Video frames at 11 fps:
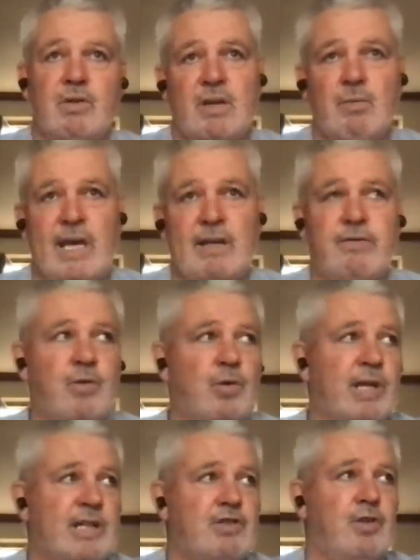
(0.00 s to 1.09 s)
we had a
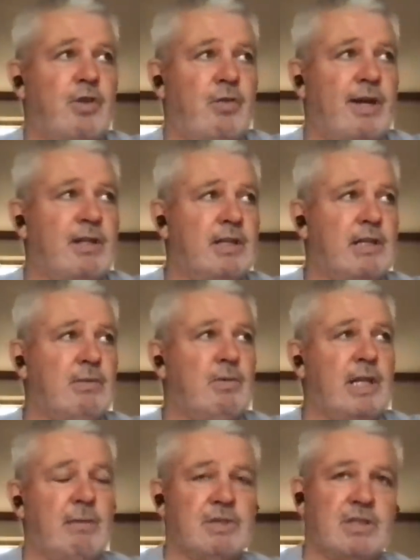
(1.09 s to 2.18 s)
four-day turnaround, and
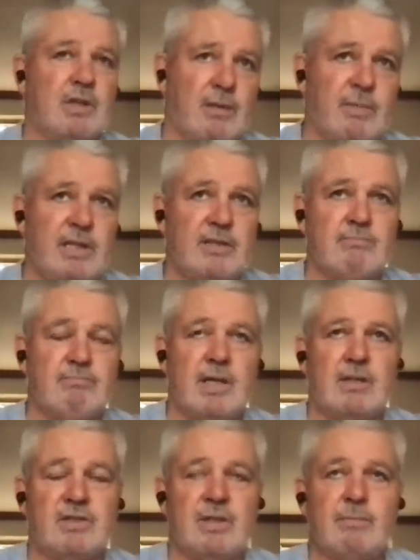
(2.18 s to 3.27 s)
it was going to be the,
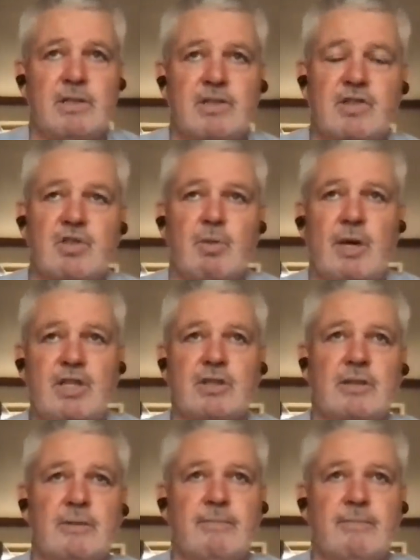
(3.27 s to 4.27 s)
a similar situation. And